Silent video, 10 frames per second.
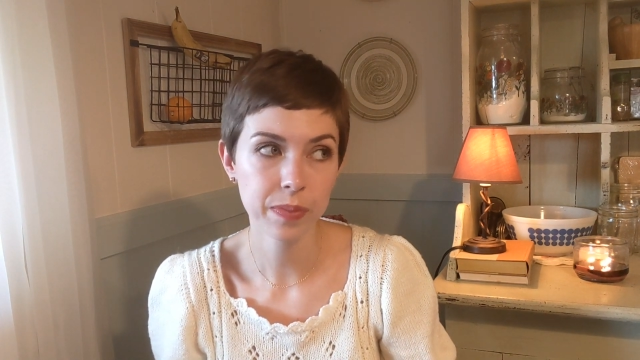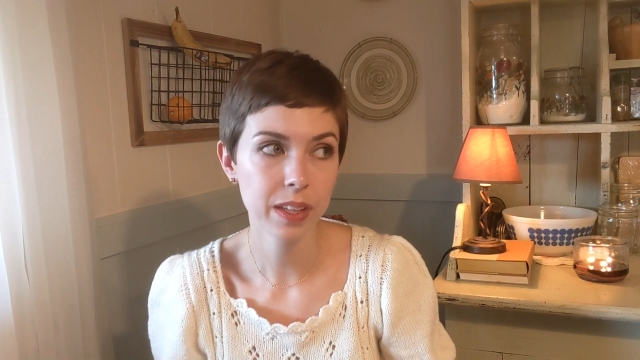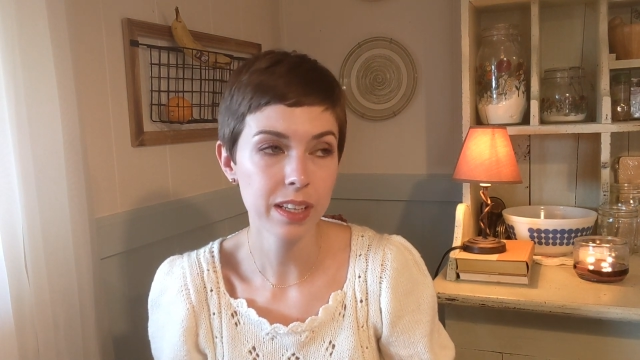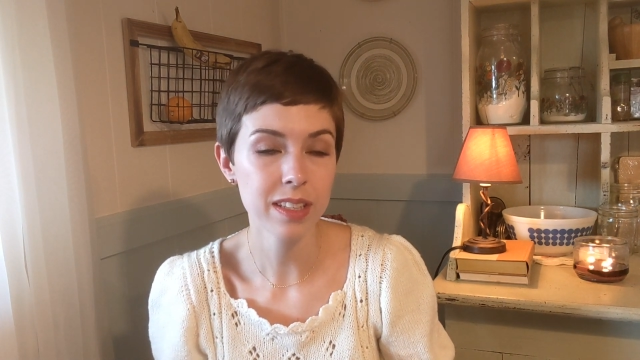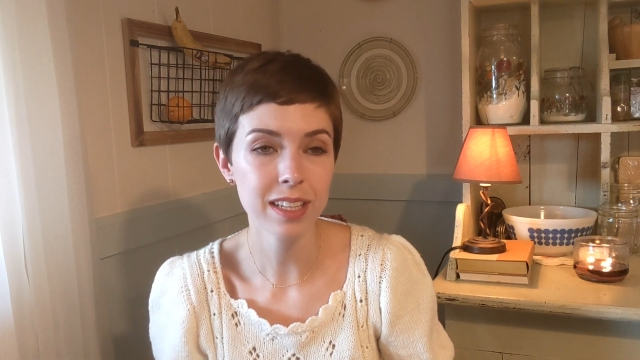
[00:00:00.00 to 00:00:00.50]

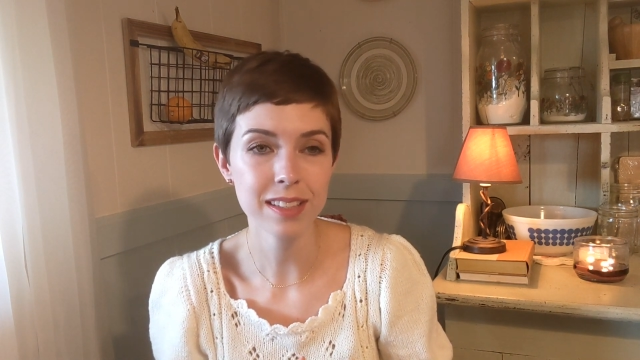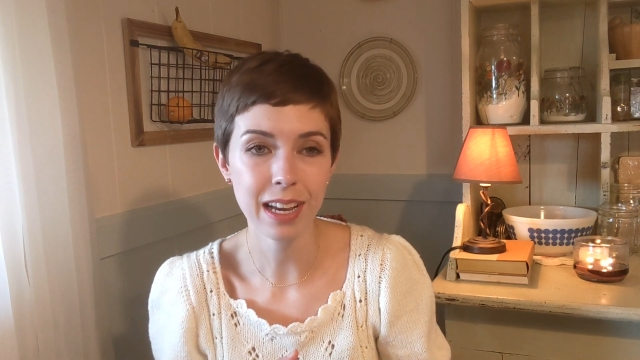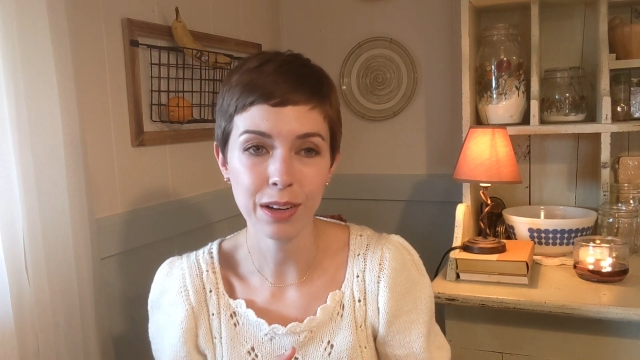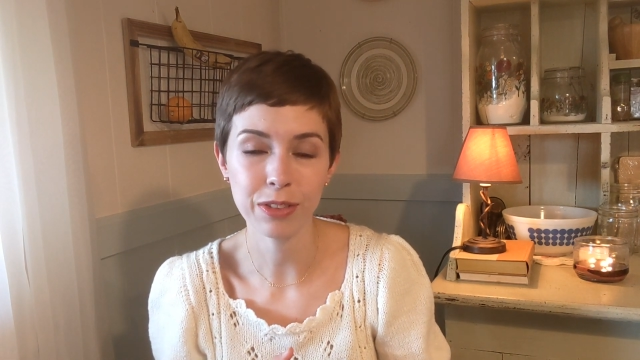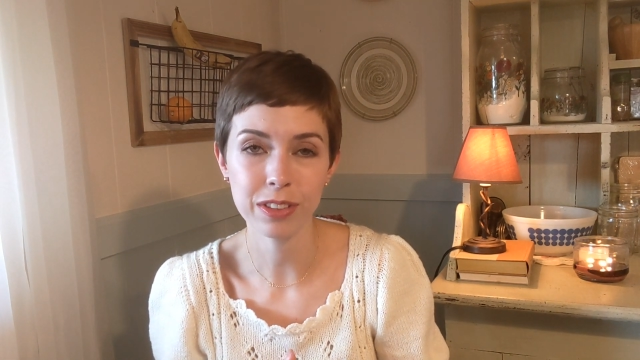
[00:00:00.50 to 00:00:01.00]
because they
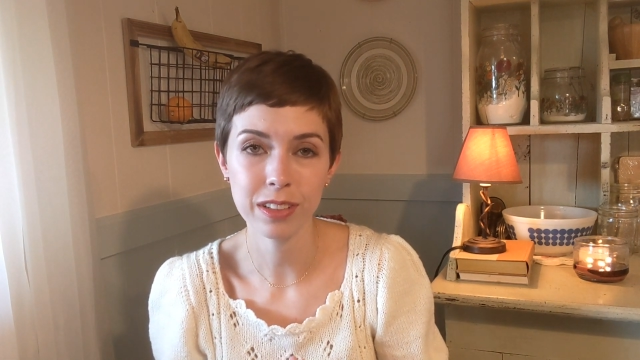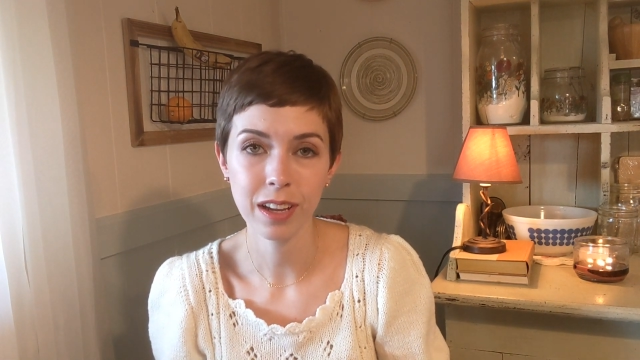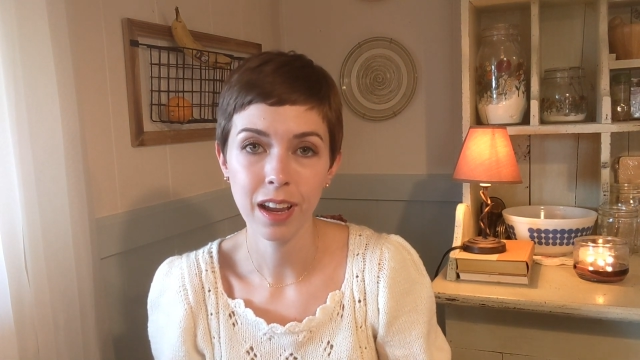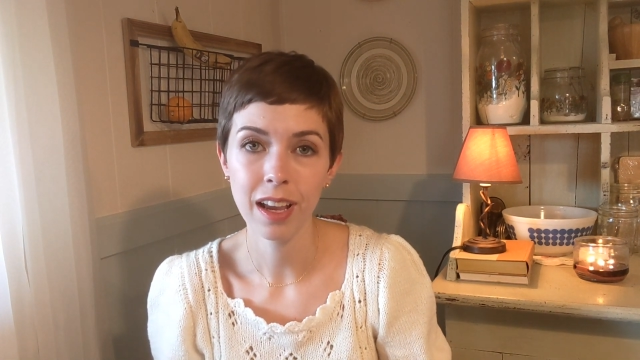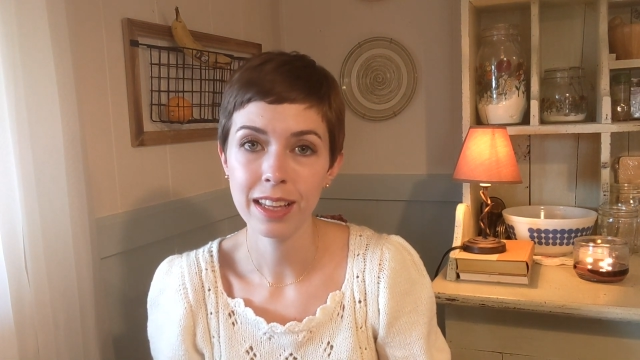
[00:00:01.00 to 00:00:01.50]
sound
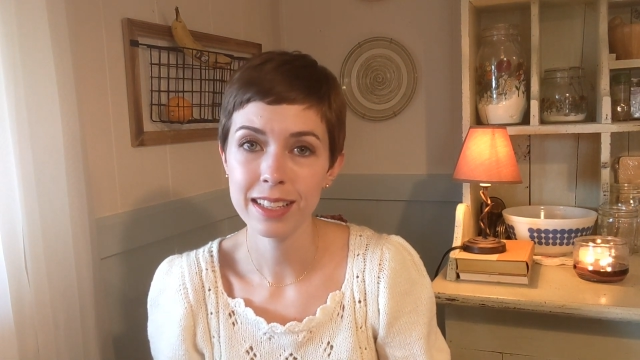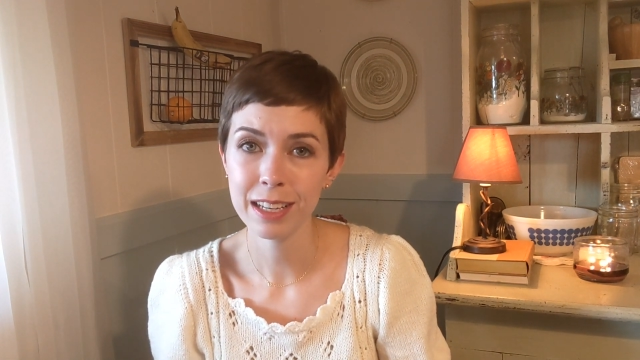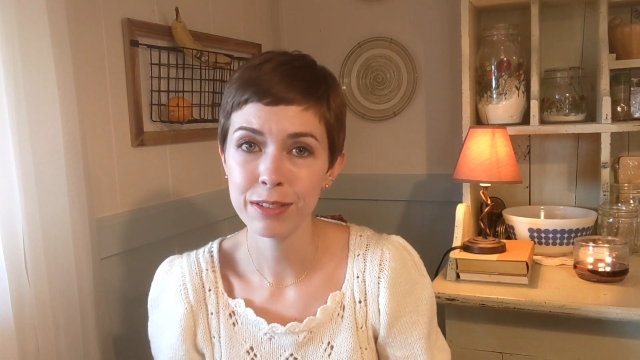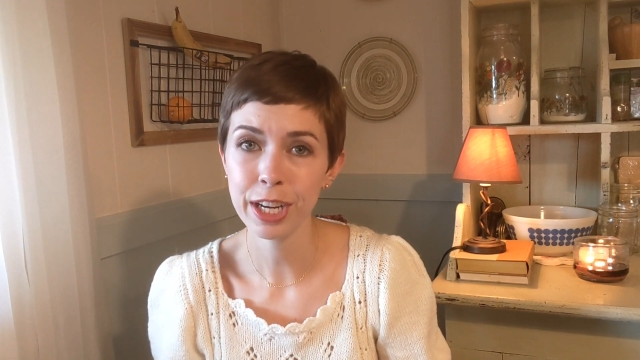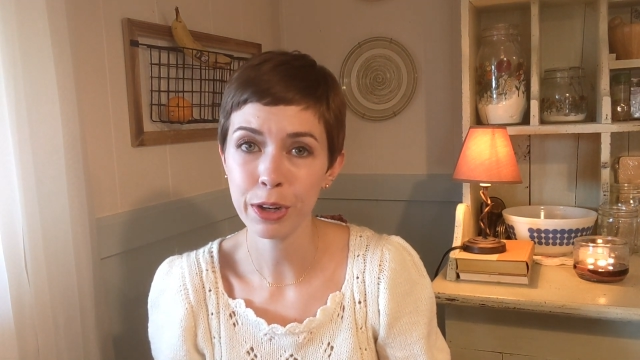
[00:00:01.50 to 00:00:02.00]

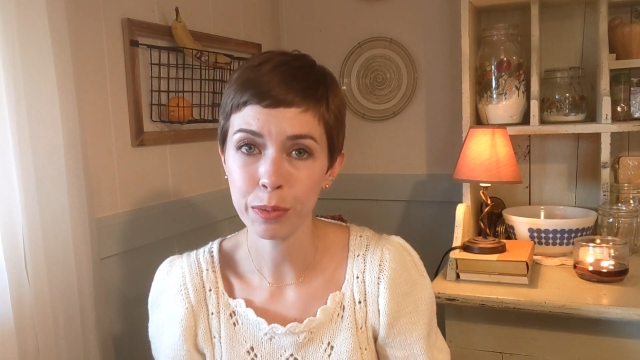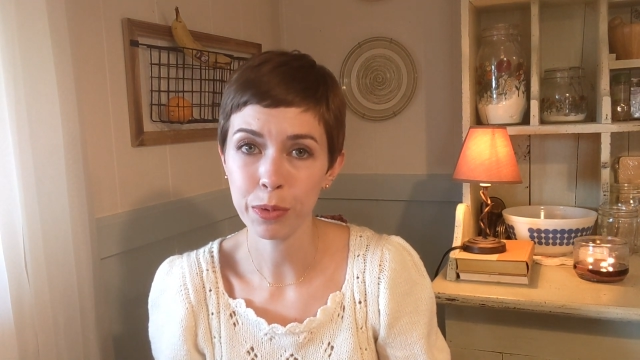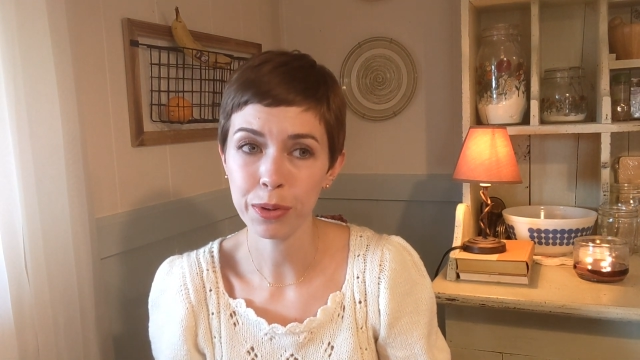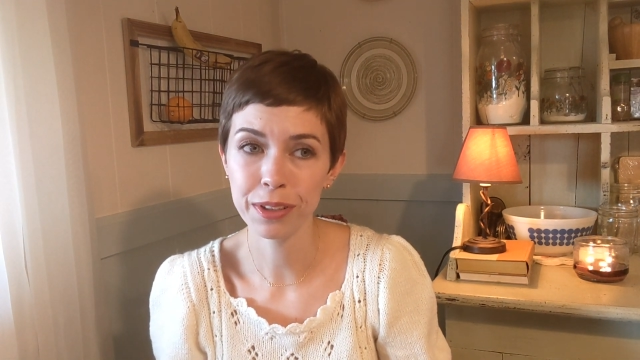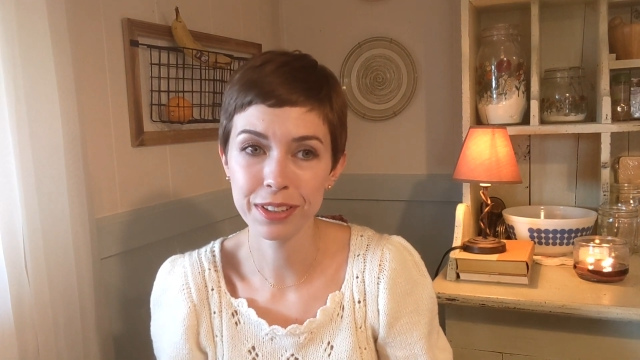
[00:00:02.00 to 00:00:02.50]

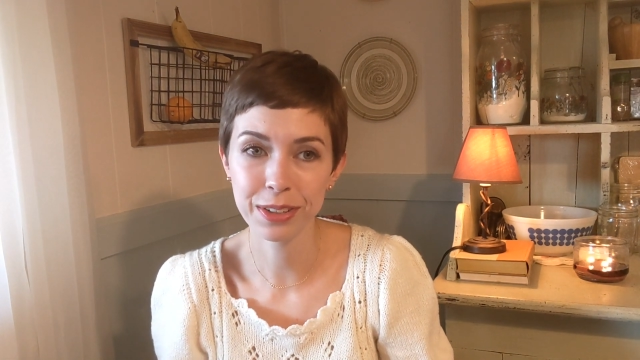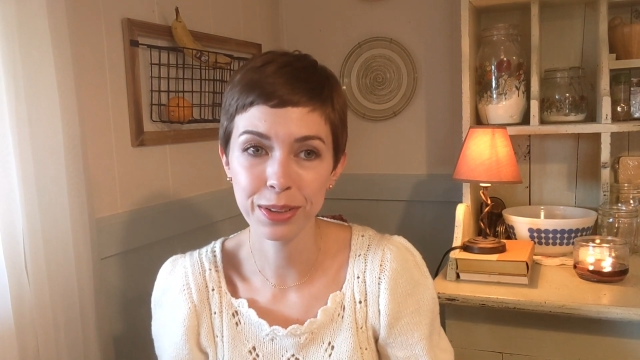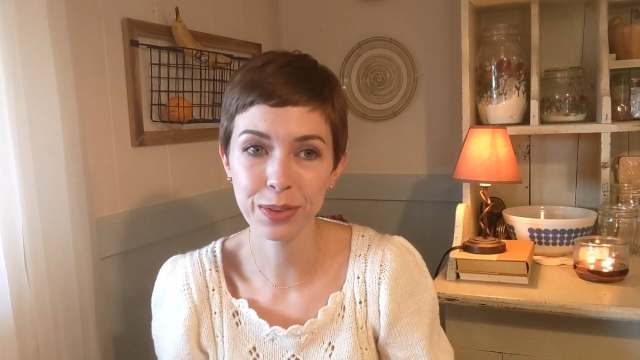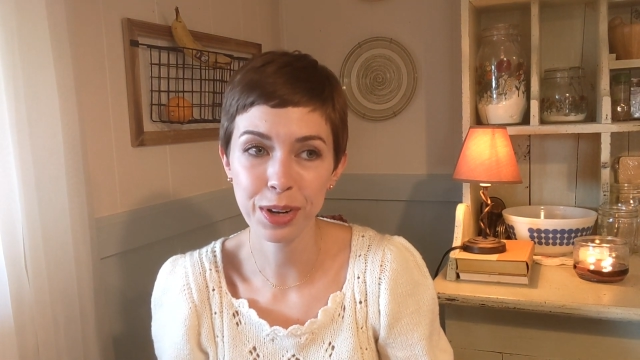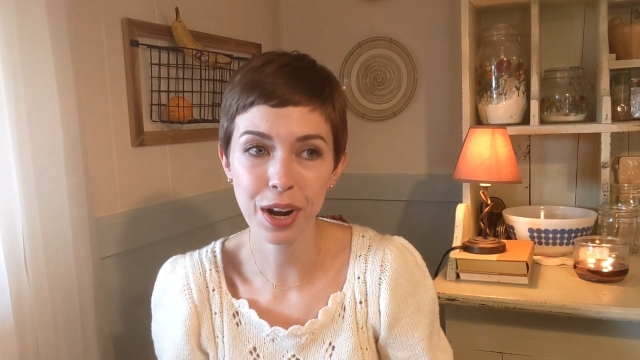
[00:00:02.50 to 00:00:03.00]
terrible. Their
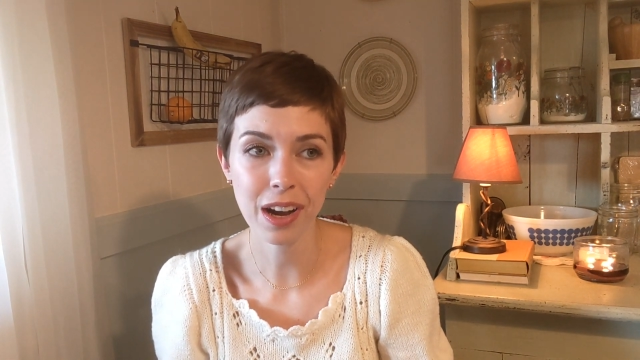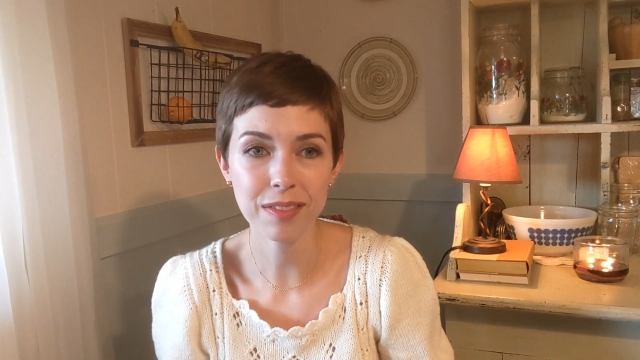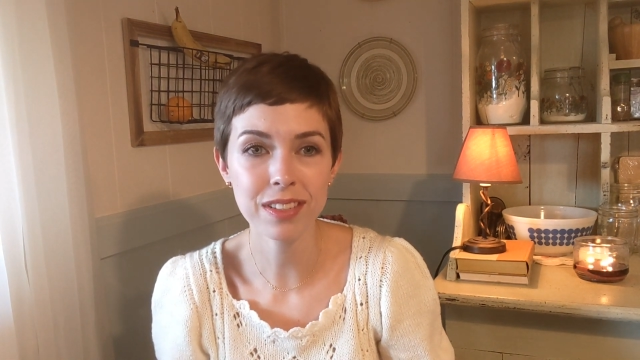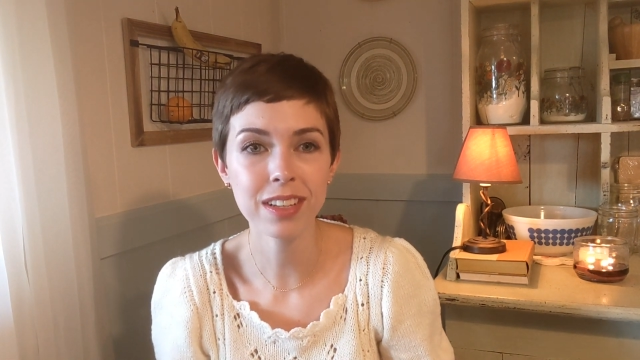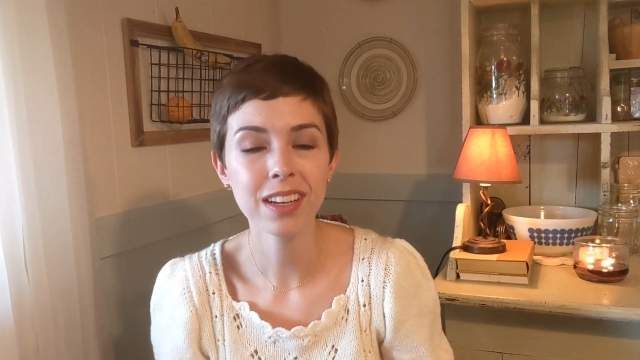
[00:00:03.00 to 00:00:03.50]
little
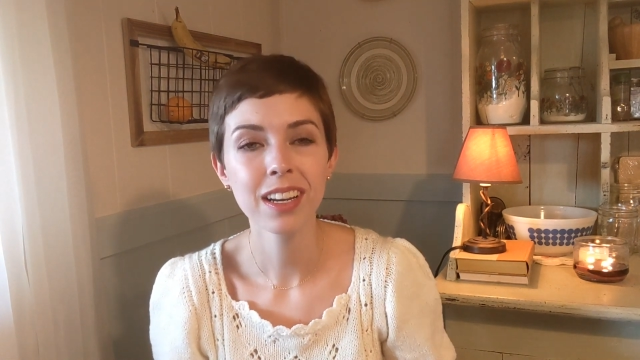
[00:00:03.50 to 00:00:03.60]
coughs.